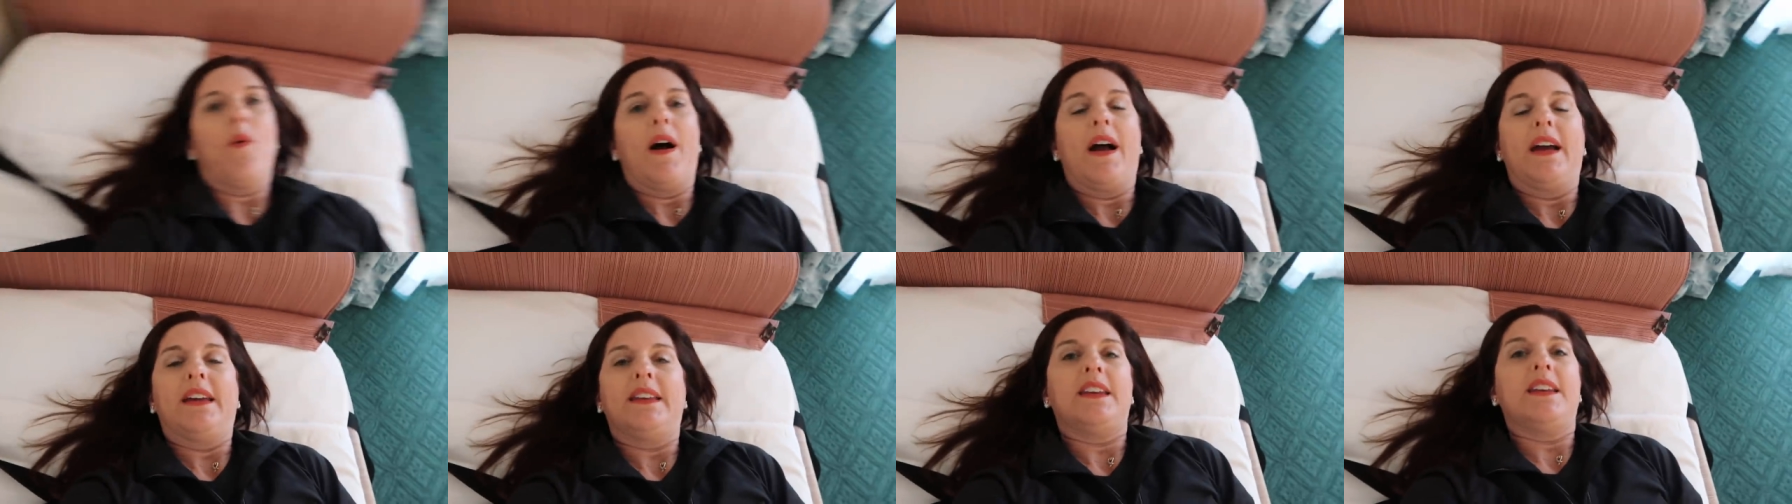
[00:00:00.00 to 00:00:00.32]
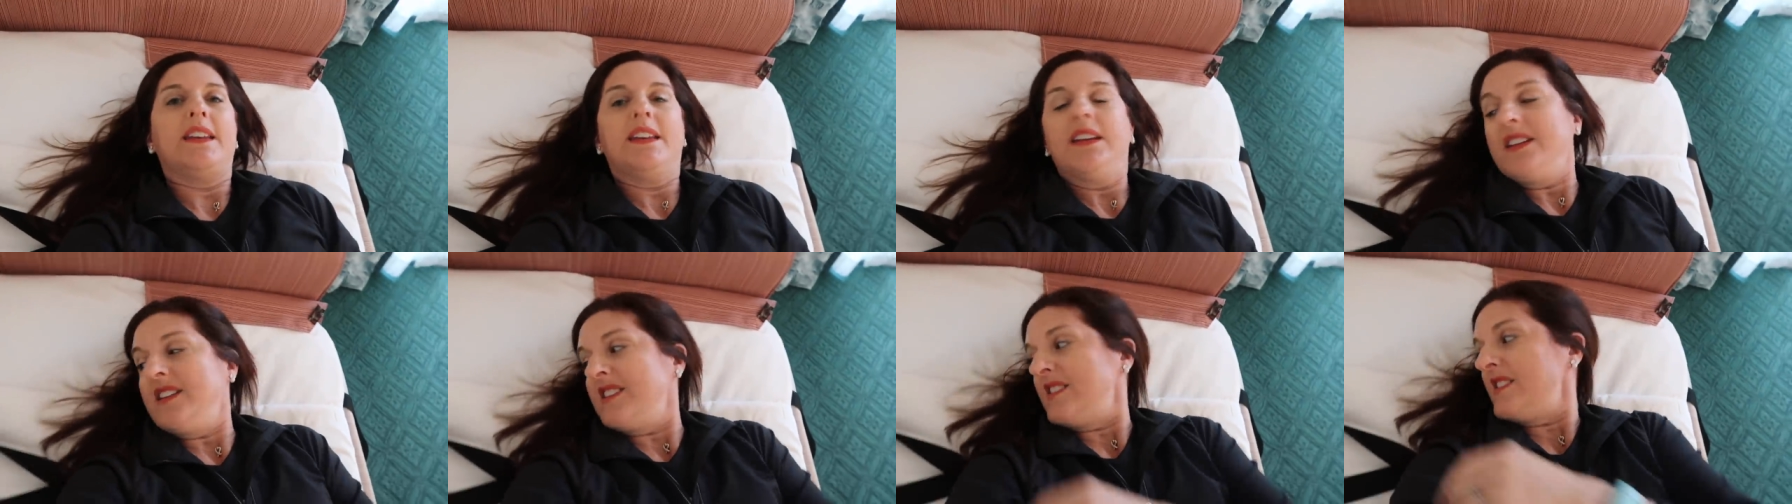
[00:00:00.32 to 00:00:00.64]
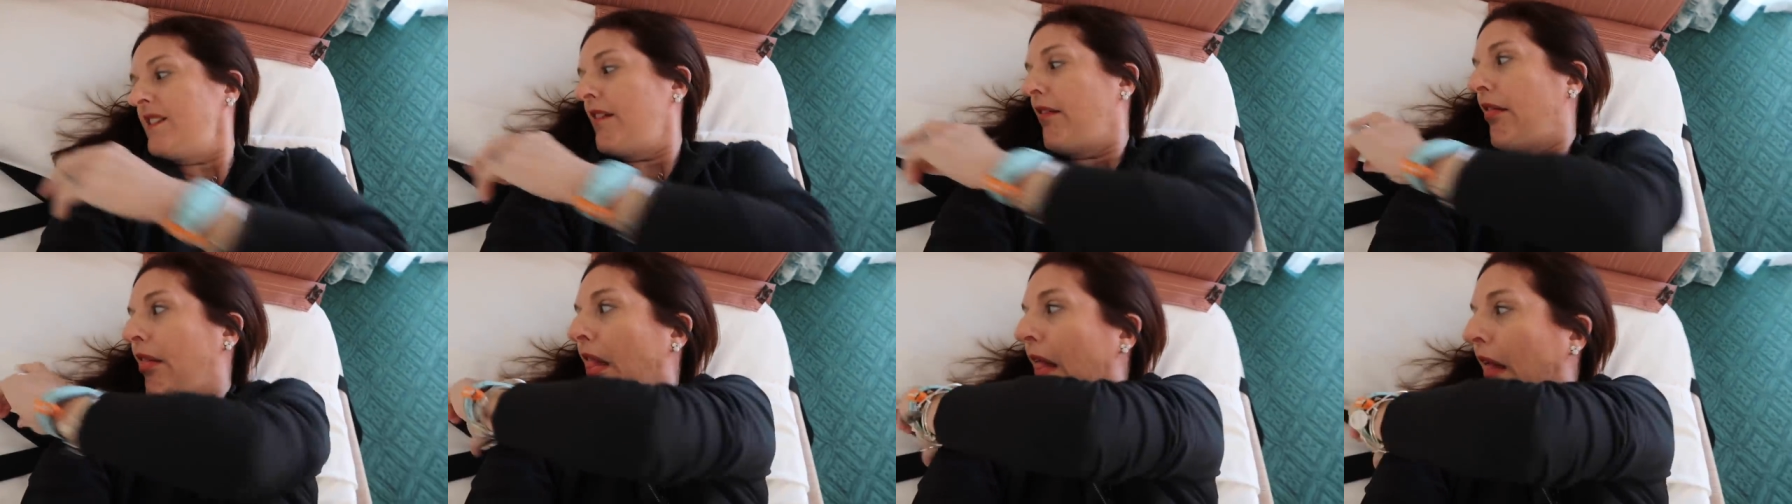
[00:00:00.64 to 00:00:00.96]
wide it is.
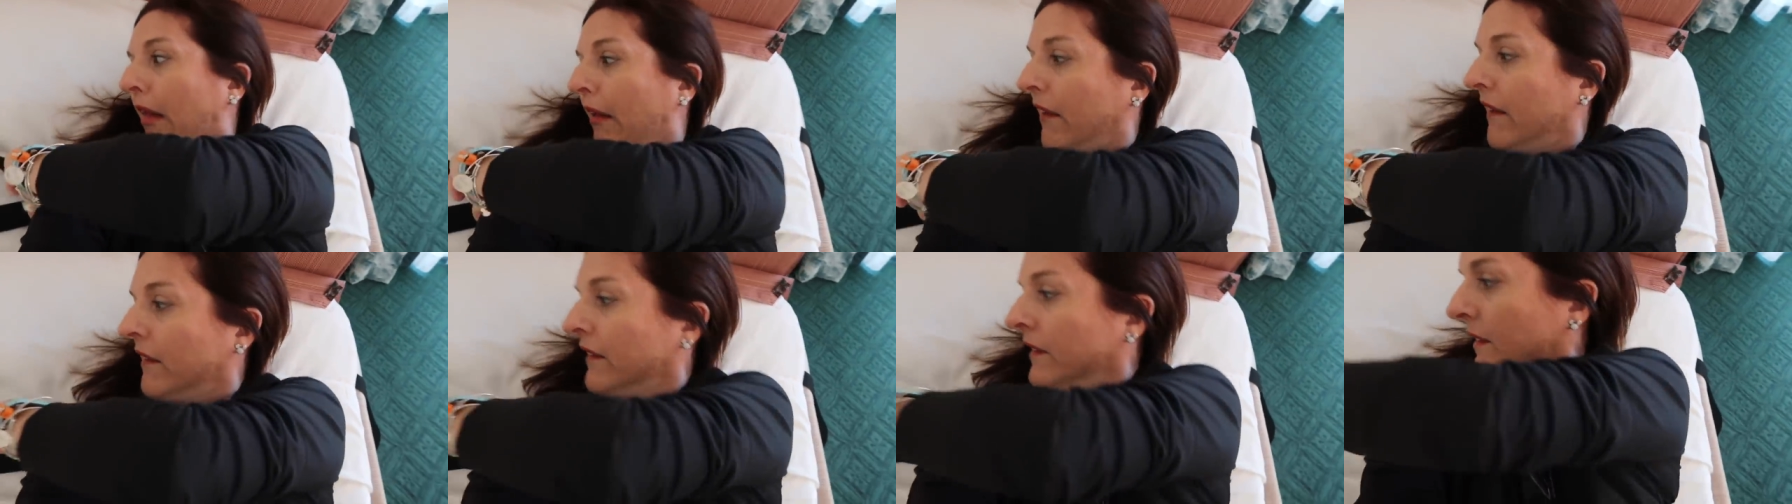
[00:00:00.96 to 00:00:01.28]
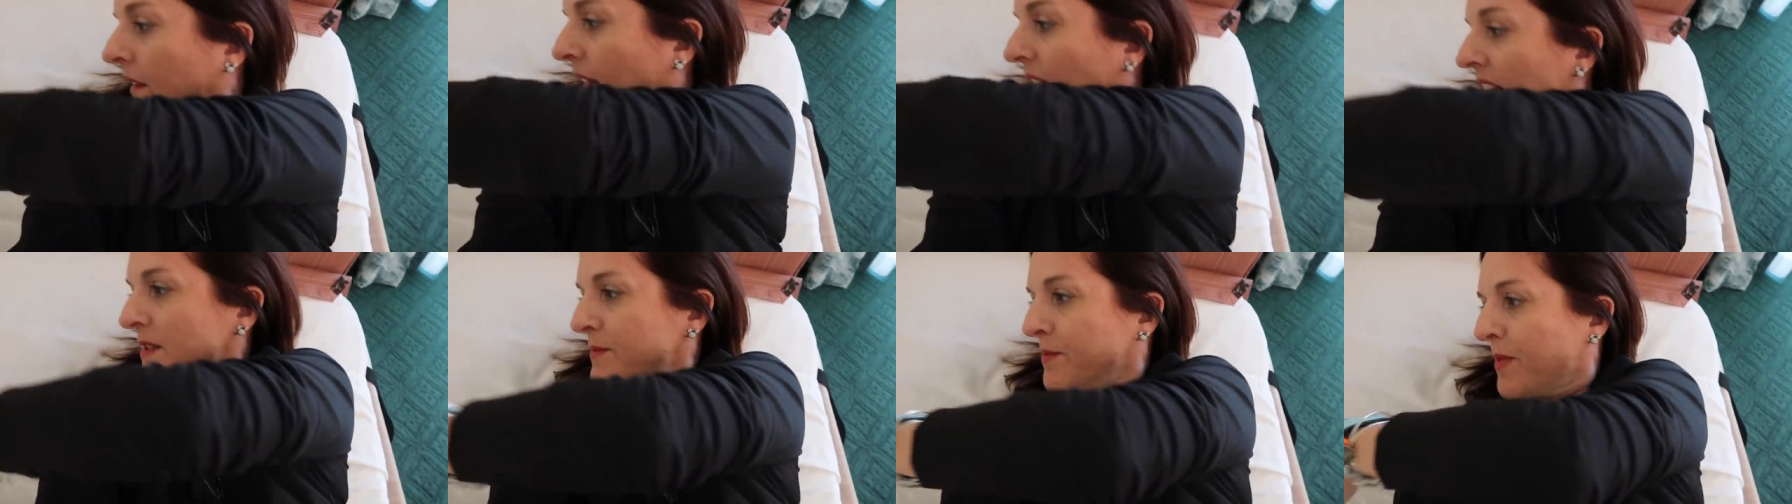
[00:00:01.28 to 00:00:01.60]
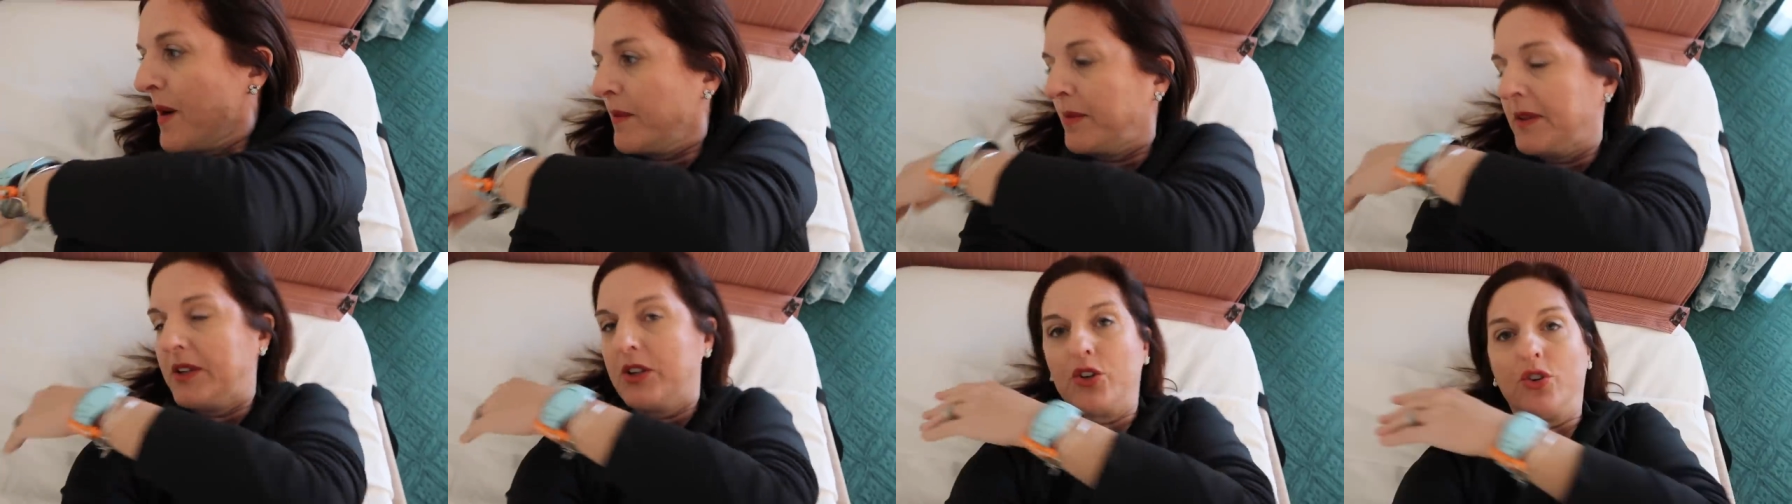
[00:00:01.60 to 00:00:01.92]
Ugh, that's
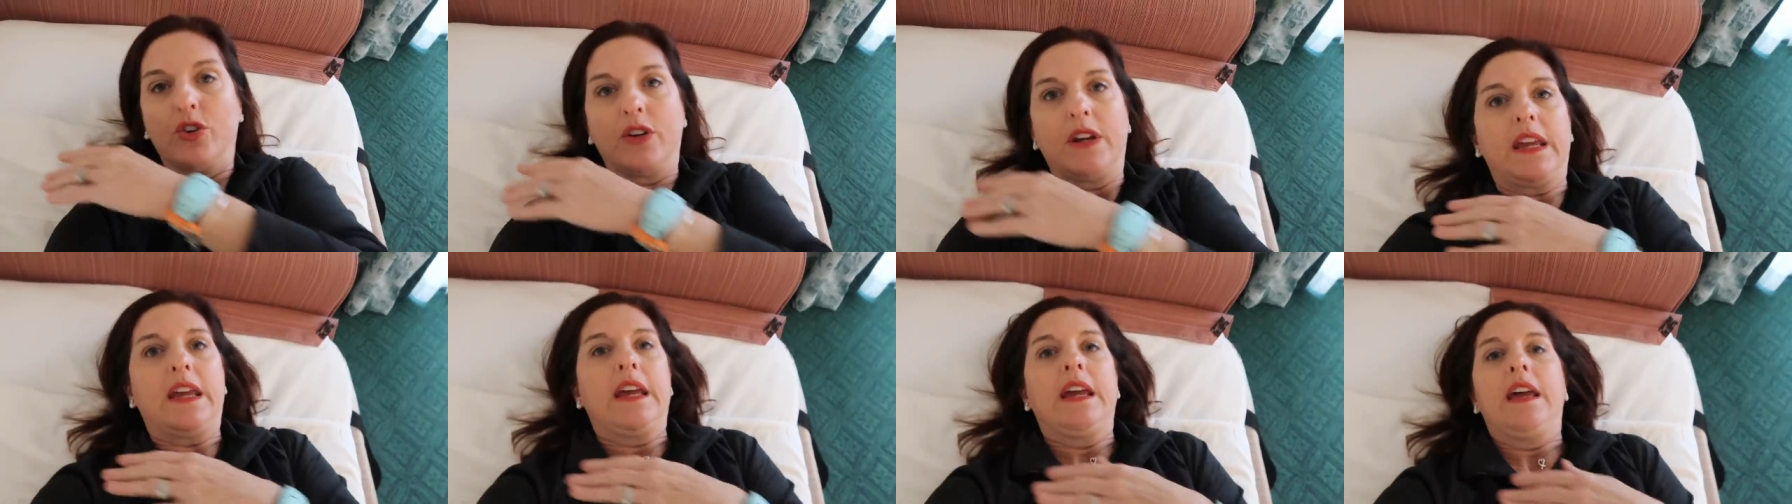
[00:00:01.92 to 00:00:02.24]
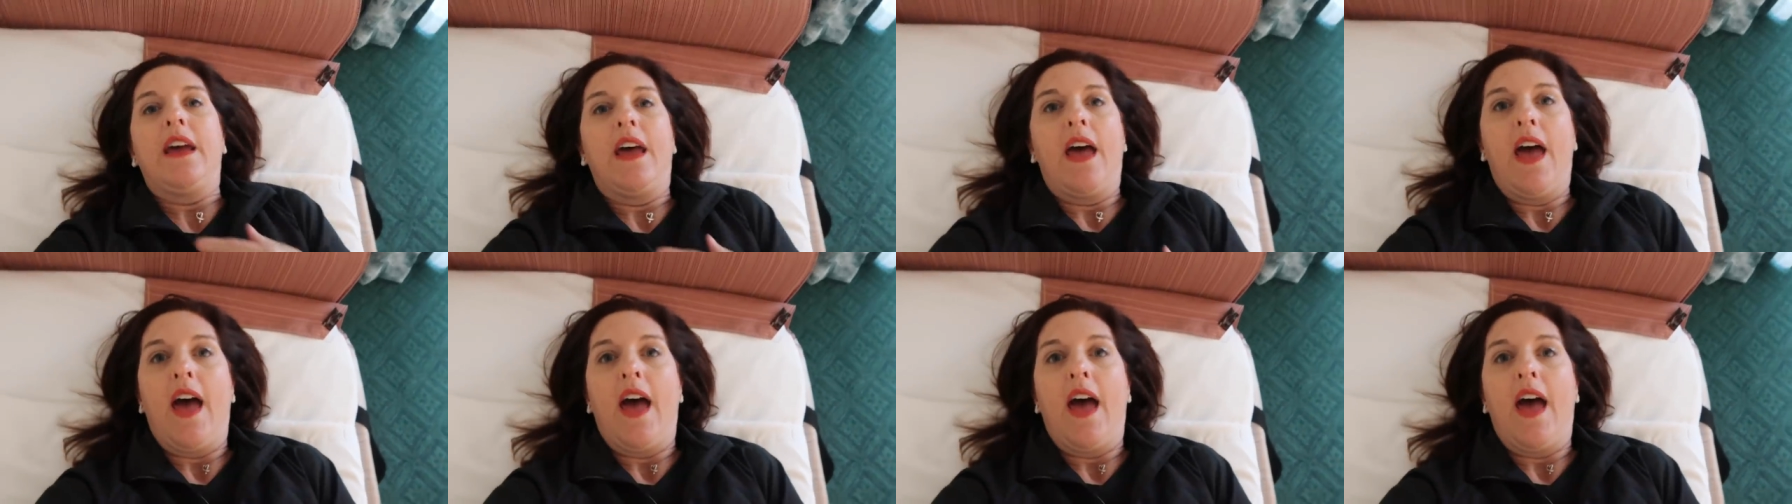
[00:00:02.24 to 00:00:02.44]
probably dirty.